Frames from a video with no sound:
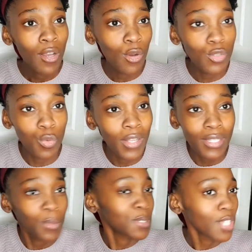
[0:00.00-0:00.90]
Because
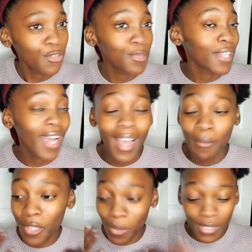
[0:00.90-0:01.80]
once I was stuck, Mina
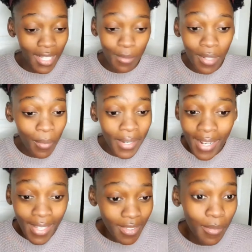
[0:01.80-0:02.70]
was like, Mina, I
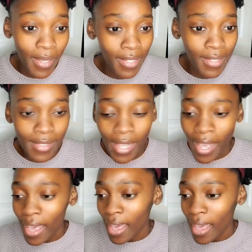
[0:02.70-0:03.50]
wanna cancel my list.